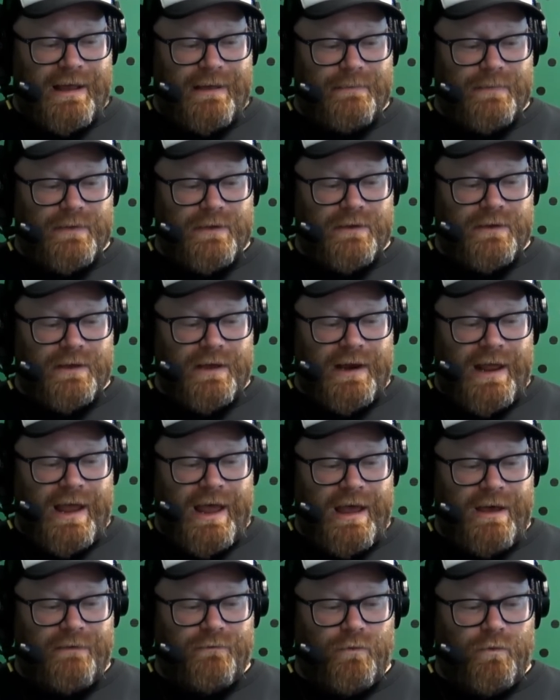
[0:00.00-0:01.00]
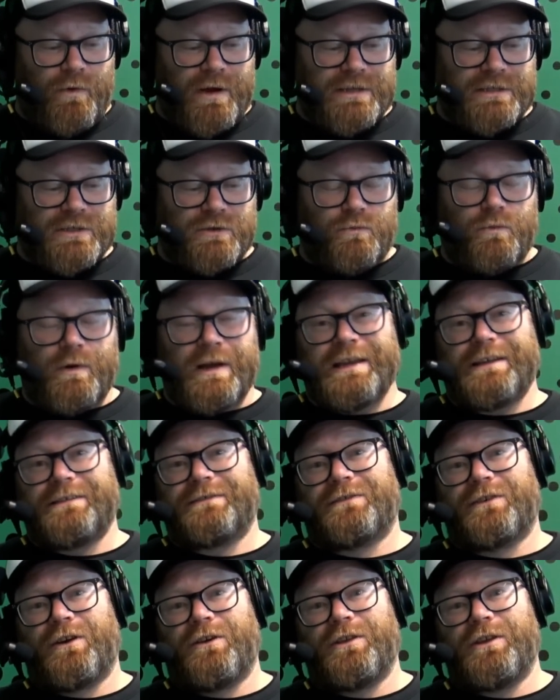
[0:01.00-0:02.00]
you're going to have week to week
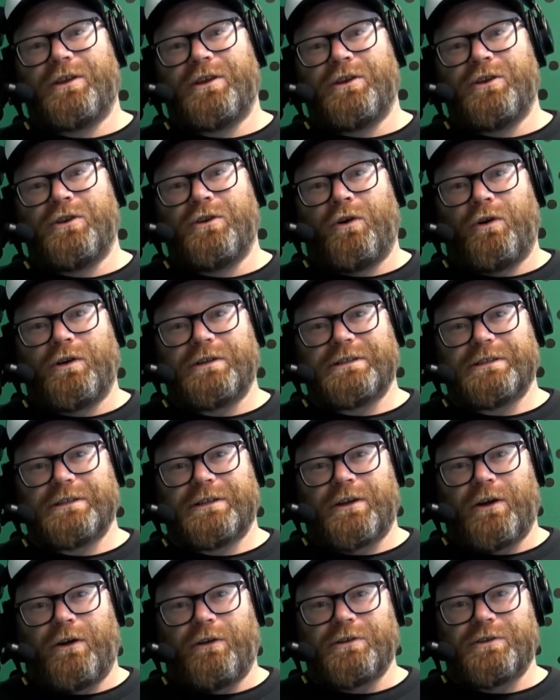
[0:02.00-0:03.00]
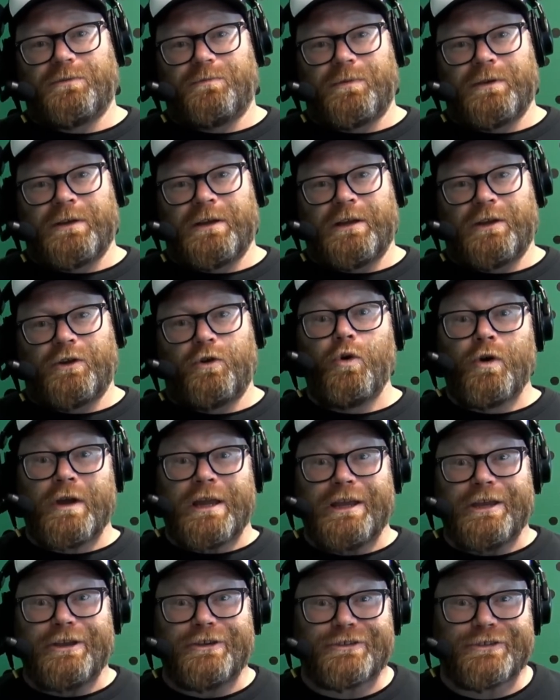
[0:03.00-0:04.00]
so that you're not going to be
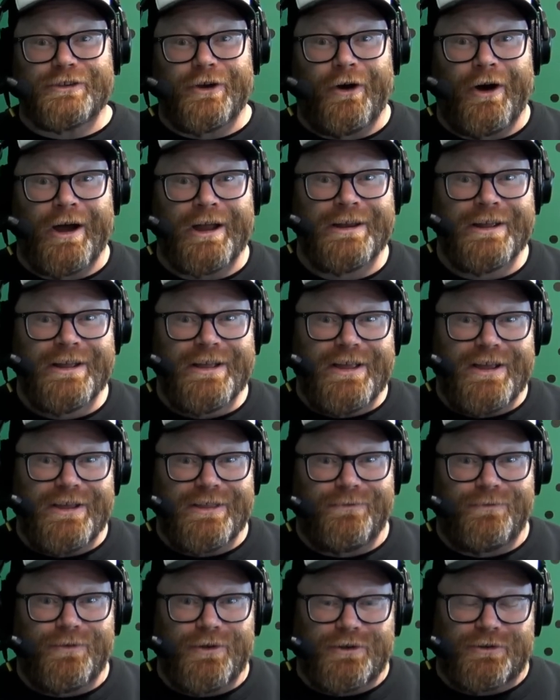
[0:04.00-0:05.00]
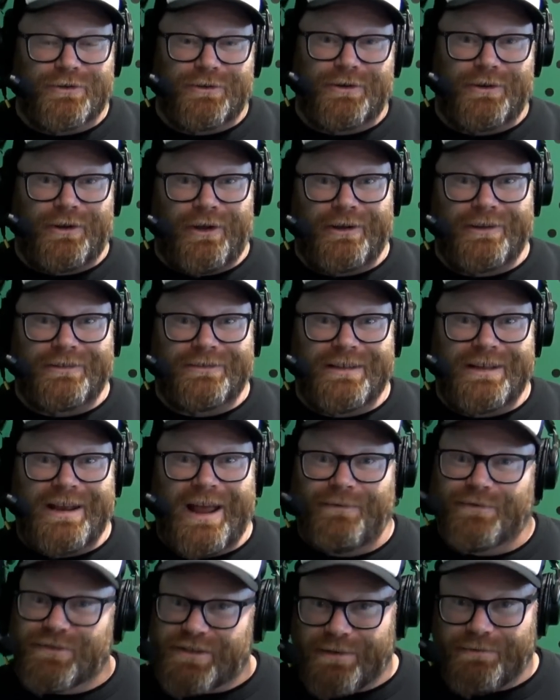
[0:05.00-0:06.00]
cooking your side in the future. And like I said,
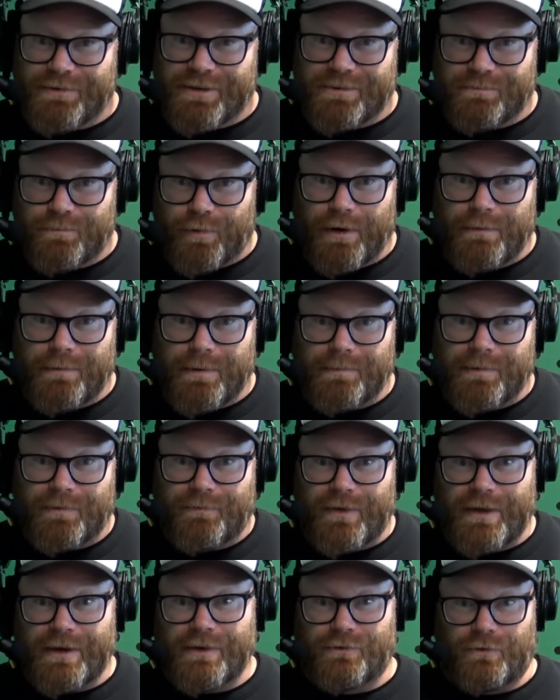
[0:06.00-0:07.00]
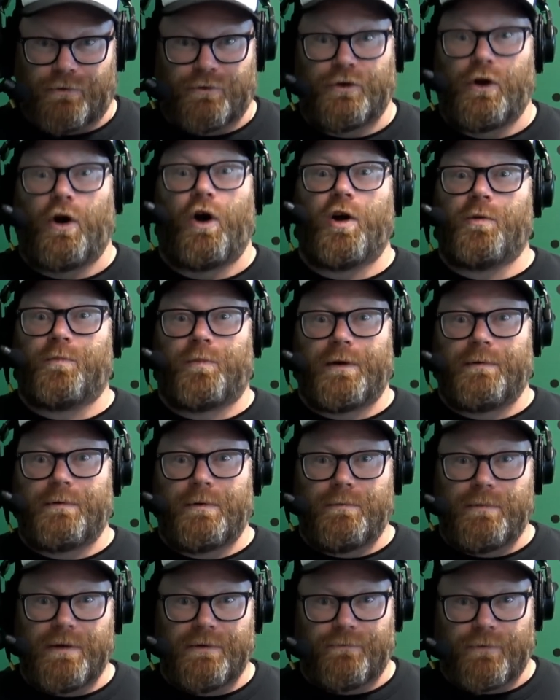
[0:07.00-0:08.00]
have 7 premium defenders or 9
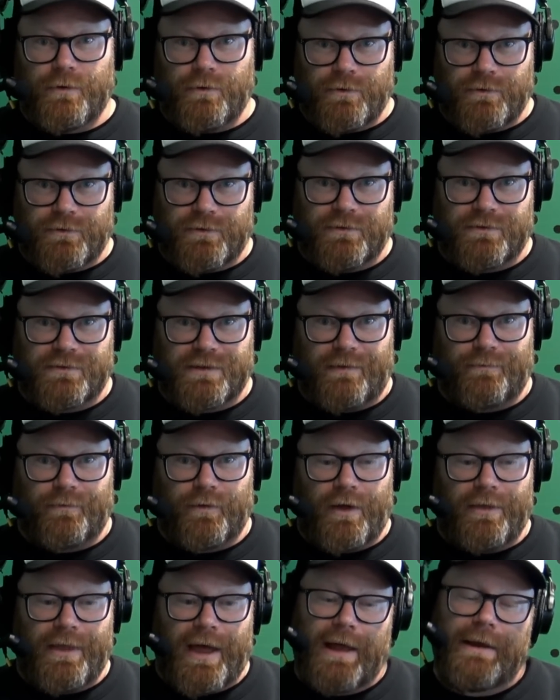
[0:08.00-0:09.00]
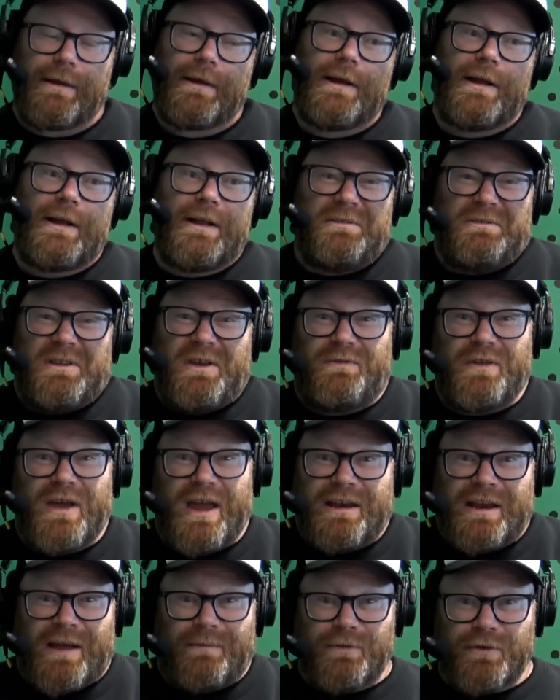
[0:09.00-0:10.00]
premium midfielders and stuff like that. If you
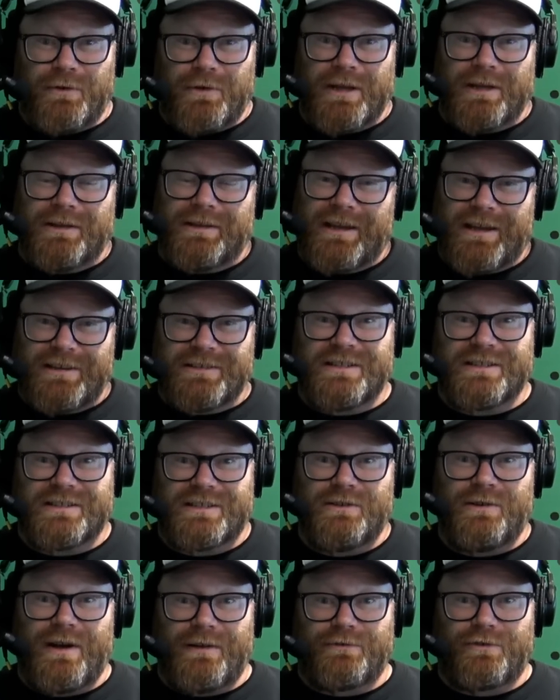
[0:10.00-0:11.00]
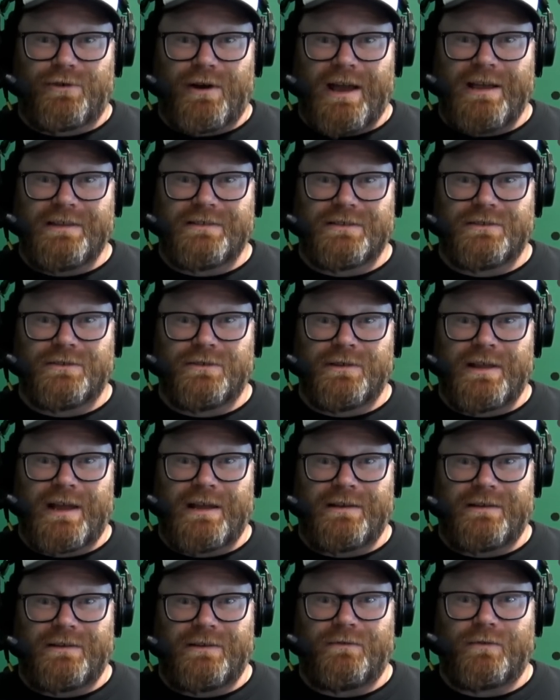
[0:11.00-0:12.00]
end up doing it, yes, you still have trades to do that
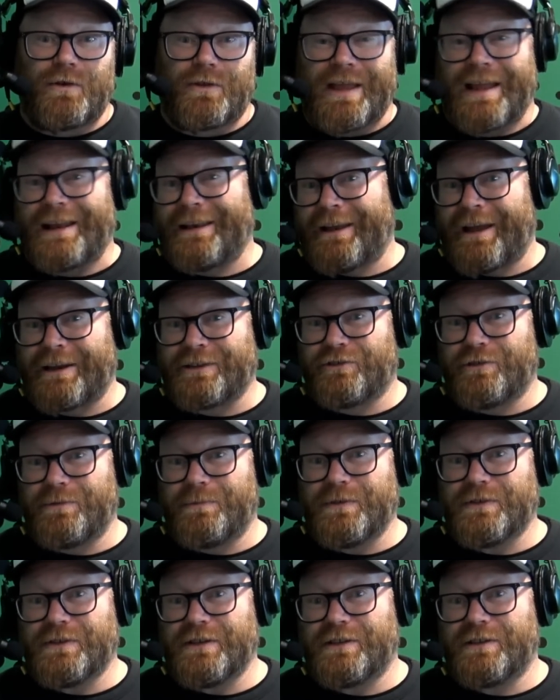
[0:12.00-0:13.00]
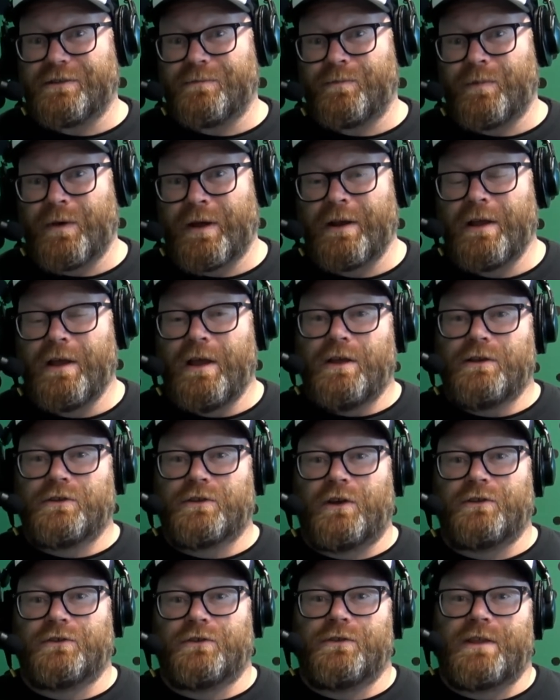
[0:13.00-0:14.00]
and you've got that luxury position, but
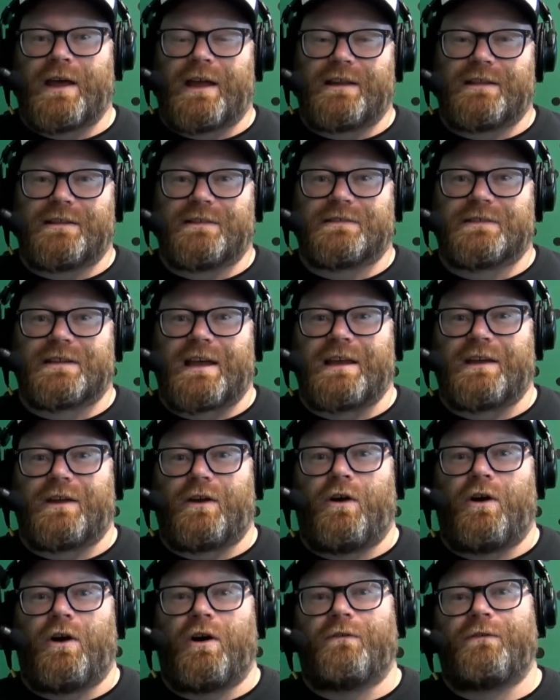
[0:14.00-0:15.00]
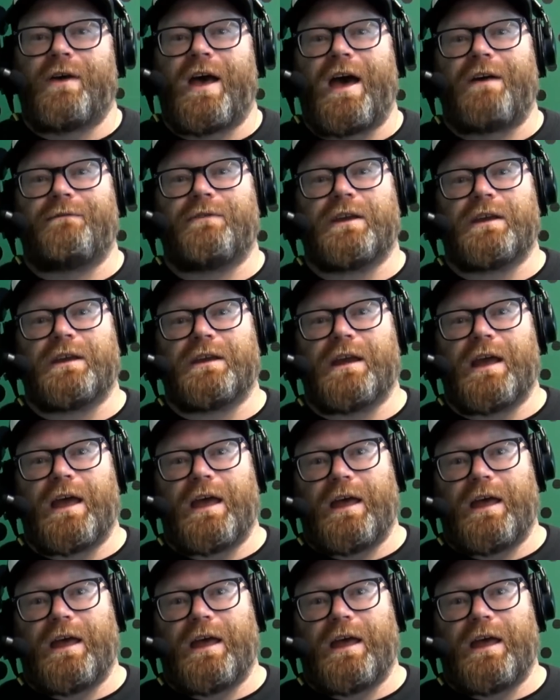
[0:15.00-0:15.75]
don't do that at the sake of having